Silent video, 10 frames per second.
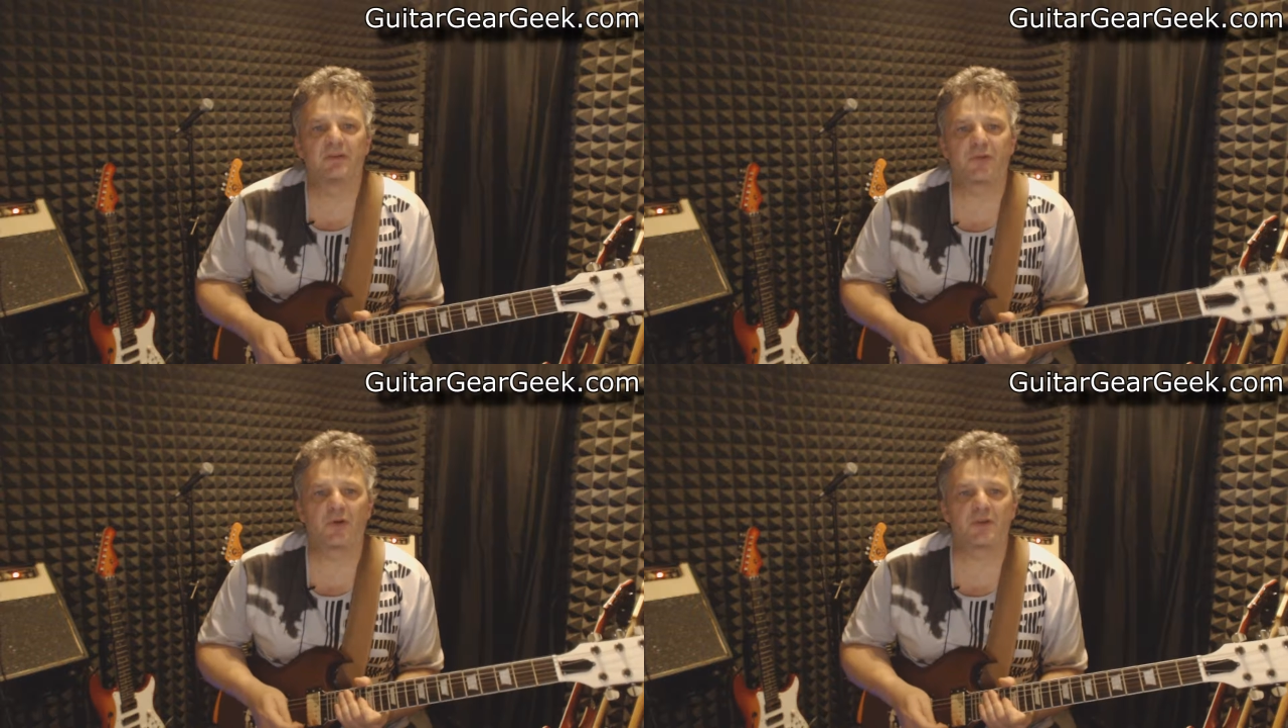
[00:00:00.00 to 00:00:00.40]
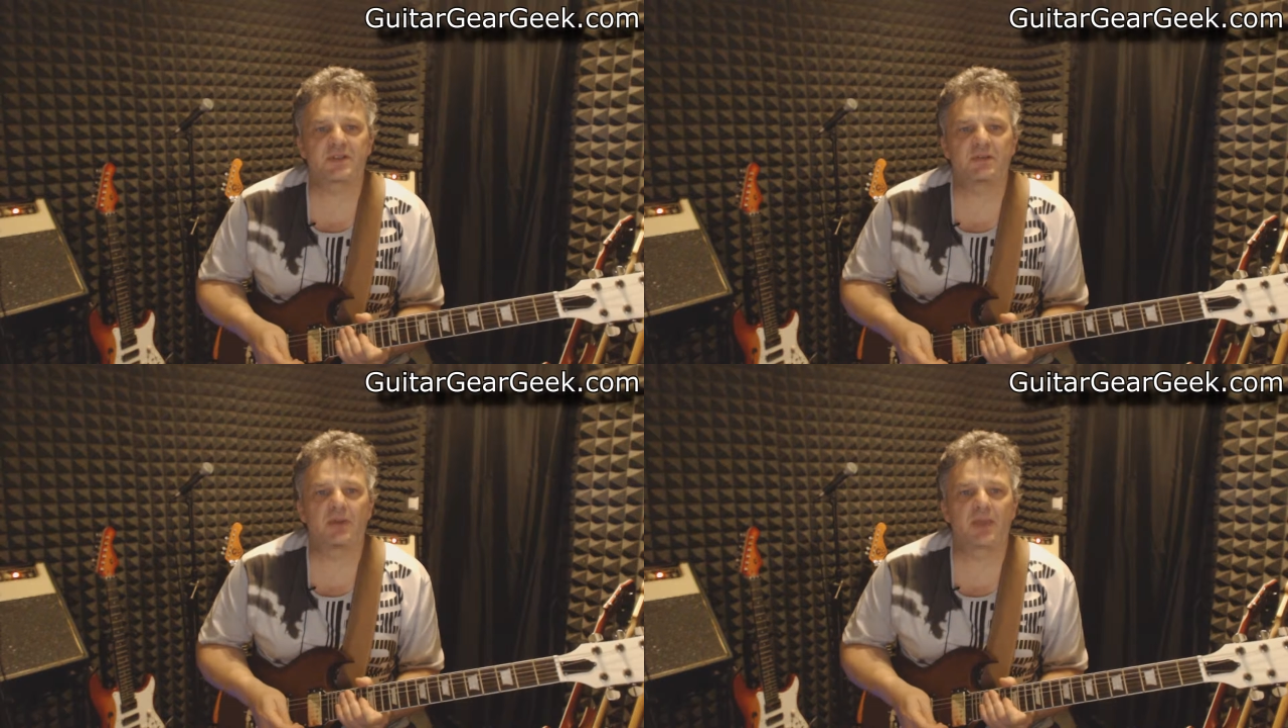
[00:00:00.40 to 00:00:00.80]

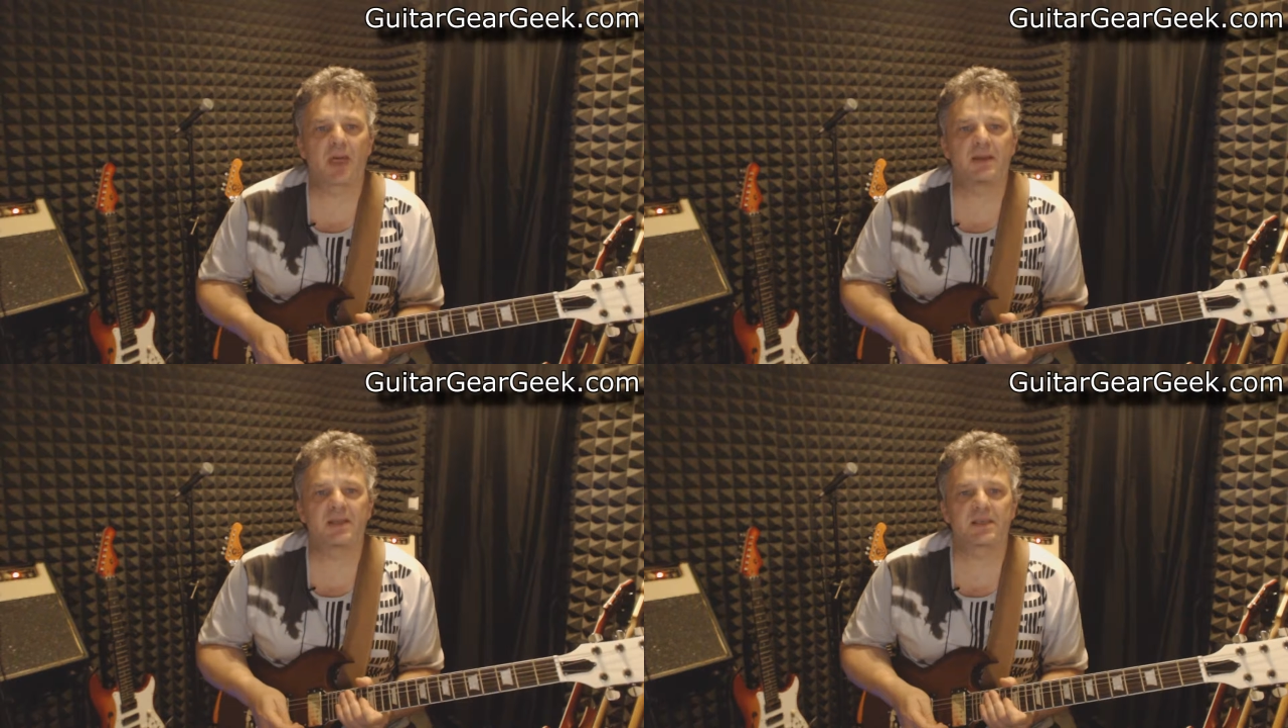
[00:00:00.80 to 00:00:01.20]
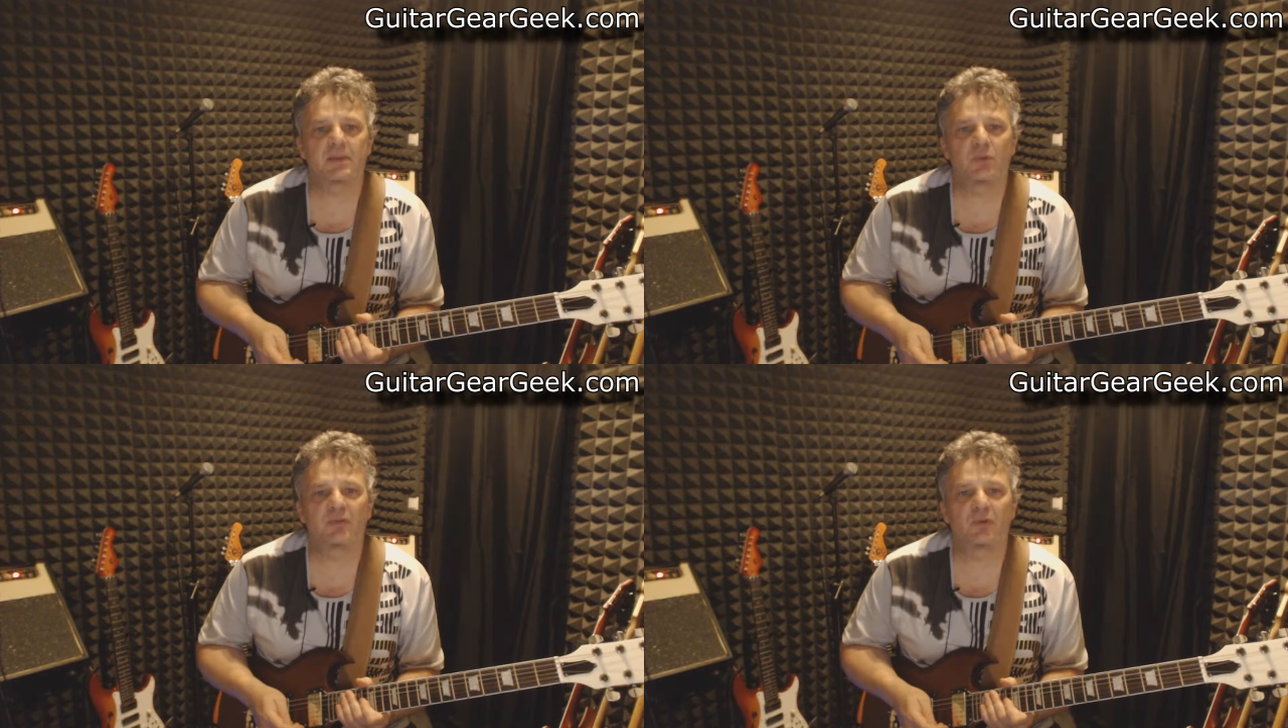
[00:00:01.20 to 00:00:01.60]
First with only
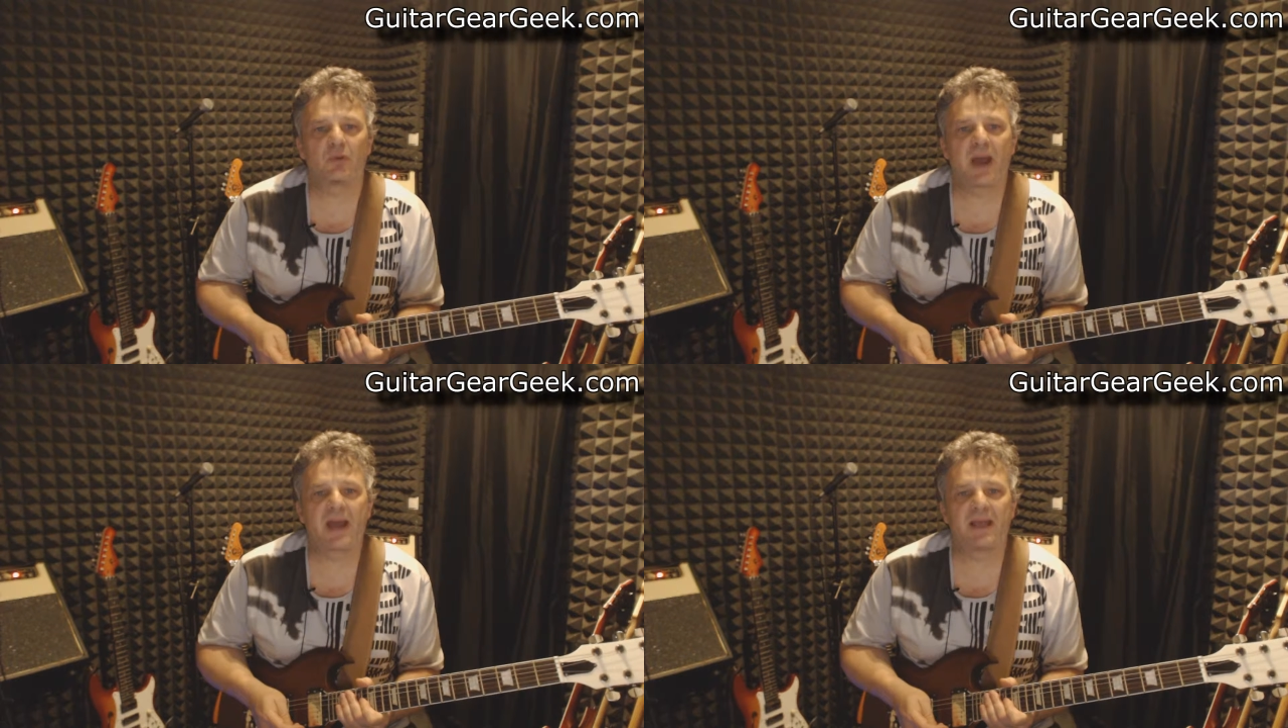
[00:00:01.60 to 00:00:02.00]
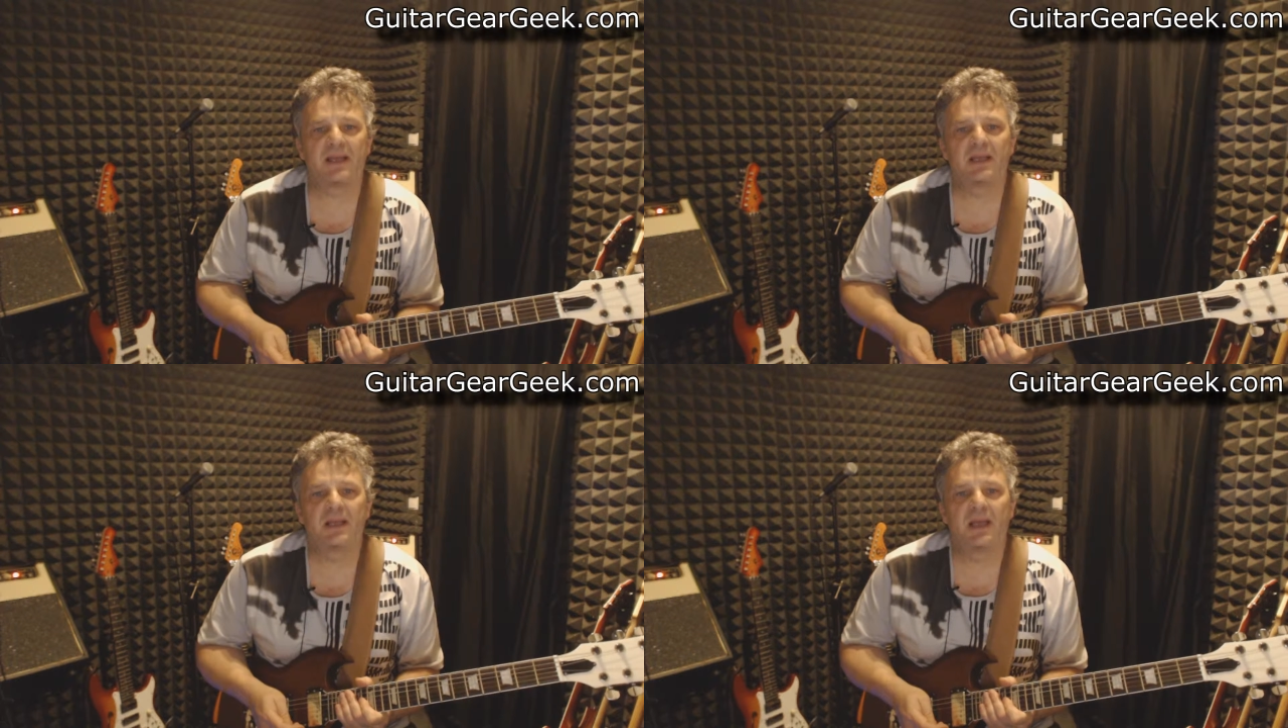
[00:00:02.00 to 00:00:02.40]
some reverb
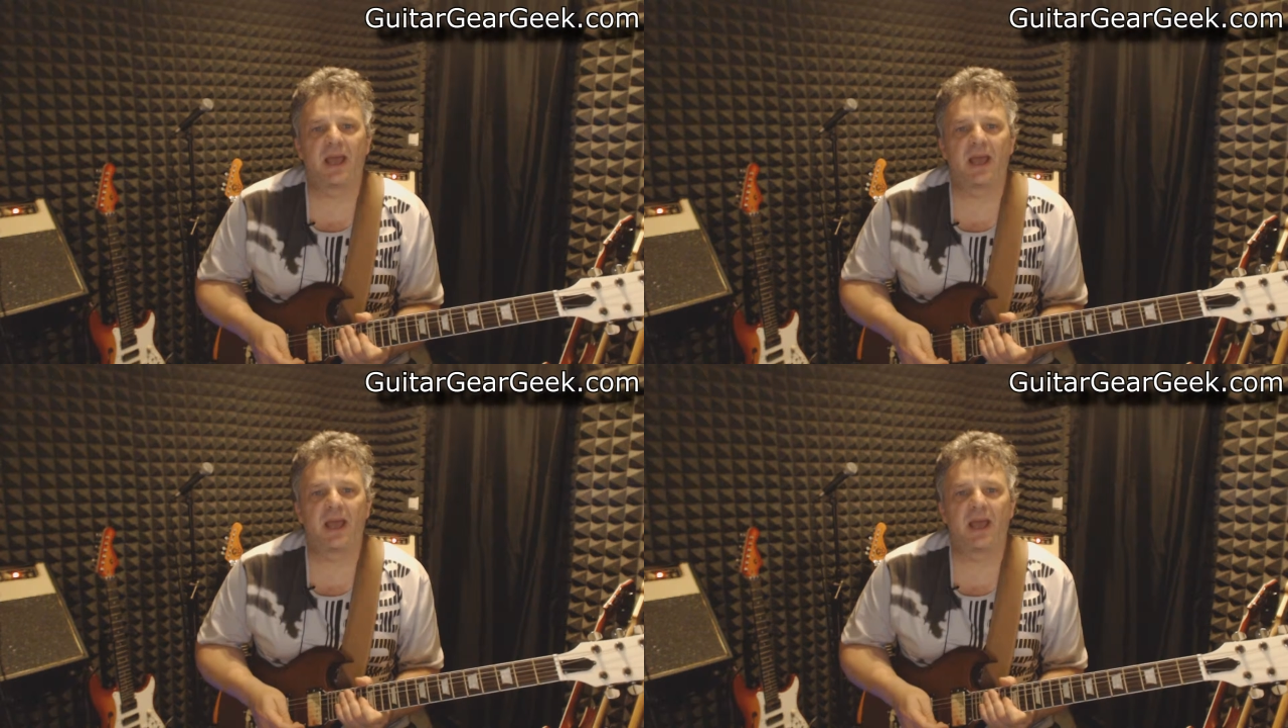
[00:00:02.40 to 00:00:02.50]
added,